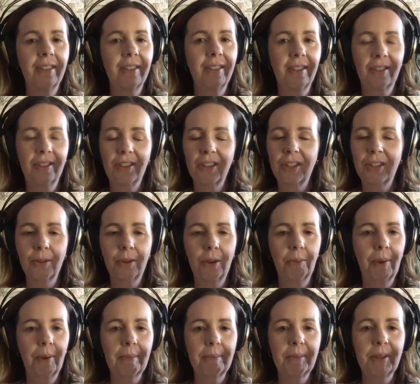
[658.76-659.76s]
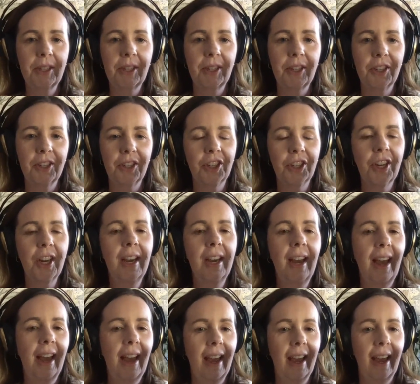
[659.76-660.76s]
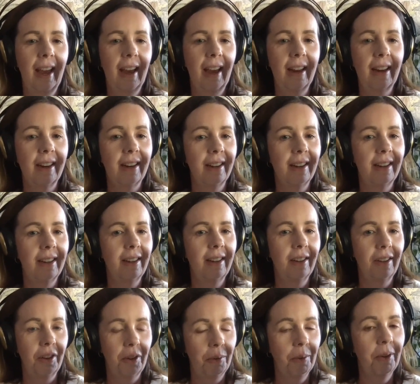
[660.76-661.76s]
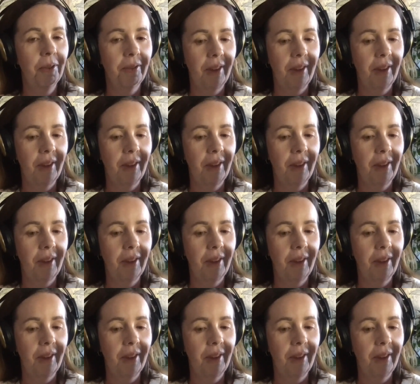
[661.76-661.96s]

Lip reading: Just do a web search and you will find